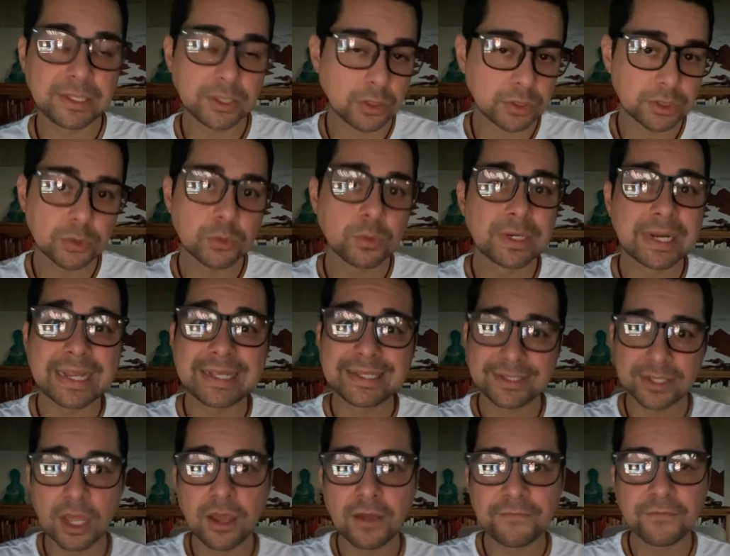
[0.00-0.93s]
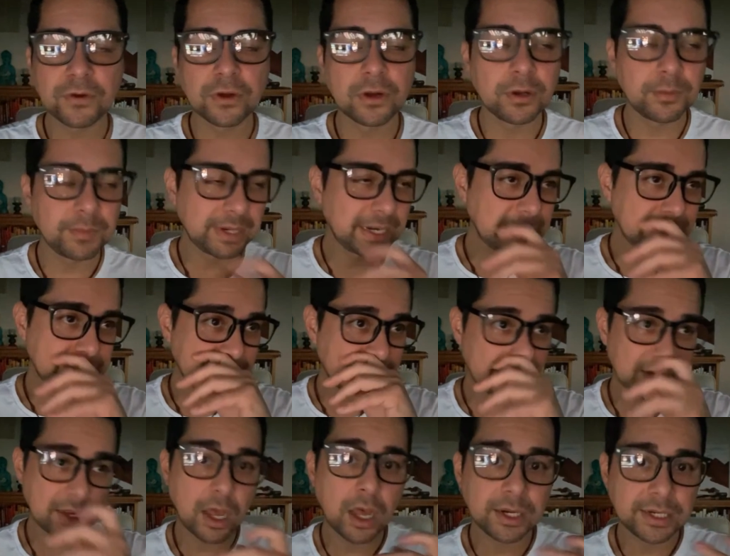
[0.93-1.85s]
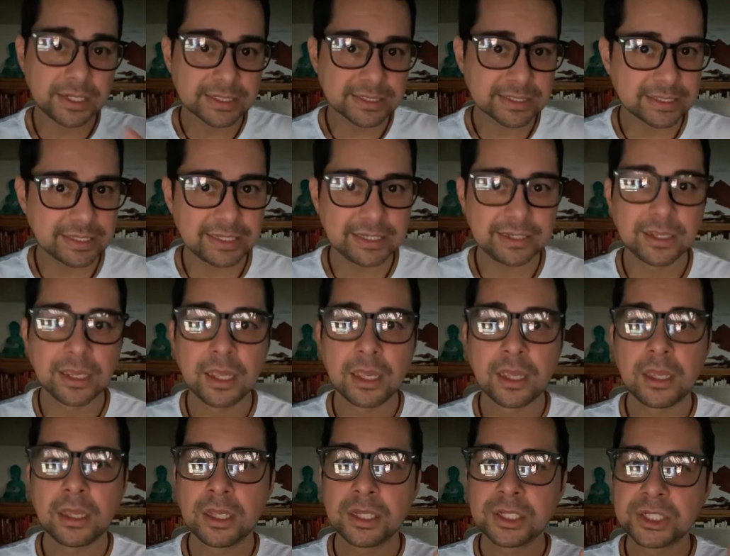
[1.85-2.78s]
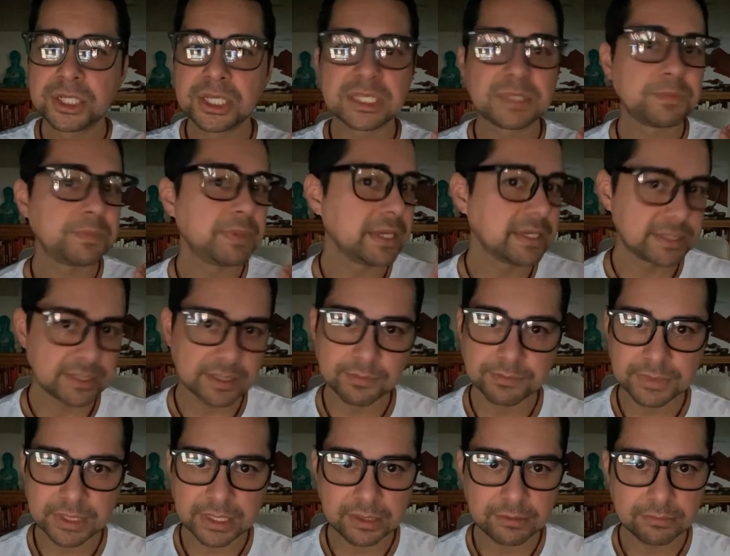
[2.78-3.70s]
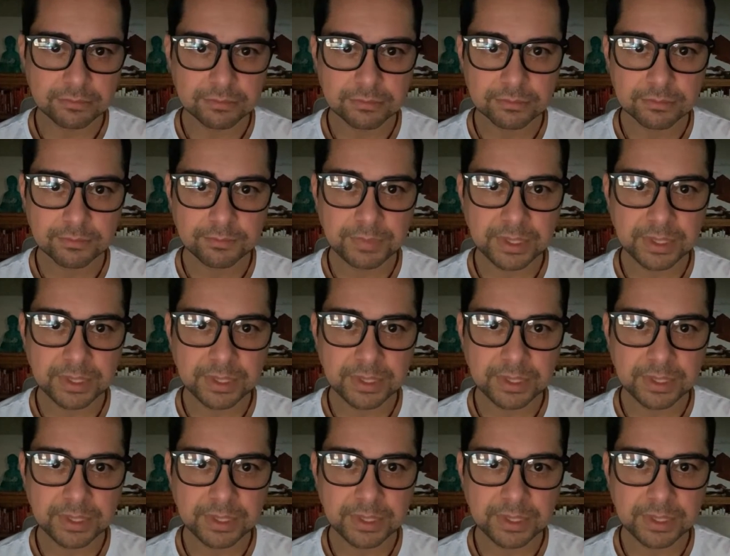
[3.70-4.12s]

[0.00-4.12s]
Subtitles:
told her what I saw for her, but I said, honestly, just pick something.